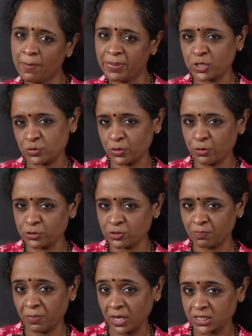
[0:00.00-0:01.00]
Because we're going to
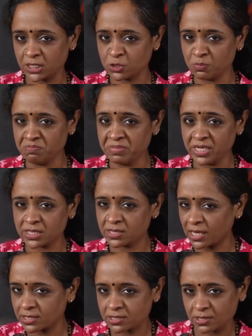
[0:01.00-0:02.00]
a party to meet
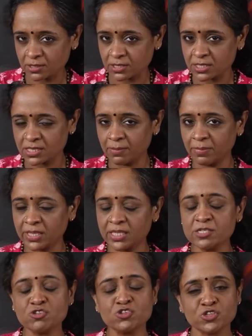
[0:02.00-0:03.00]
that certain somebody.
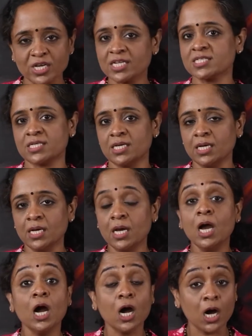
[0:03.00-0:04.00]
Jealousy,
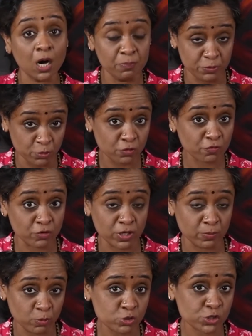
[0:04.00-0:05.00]
a beautiful
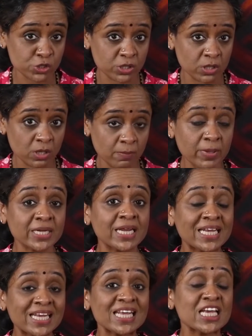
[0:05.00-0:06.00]
emotion, but
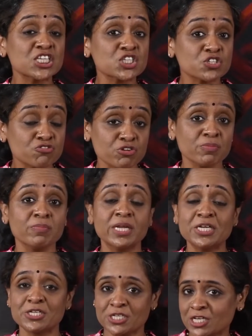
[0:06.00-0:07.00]
can get
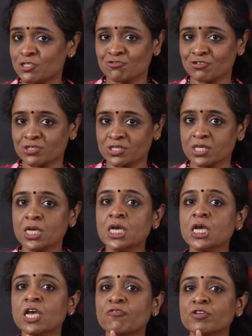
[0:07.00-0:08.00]
extremely dangerous
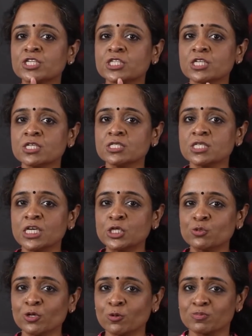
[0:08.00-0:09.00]
if it turns
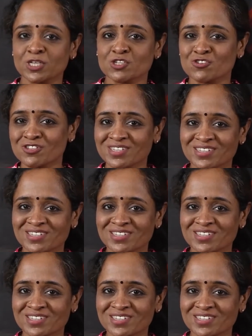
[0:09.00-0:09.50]
into an obsession.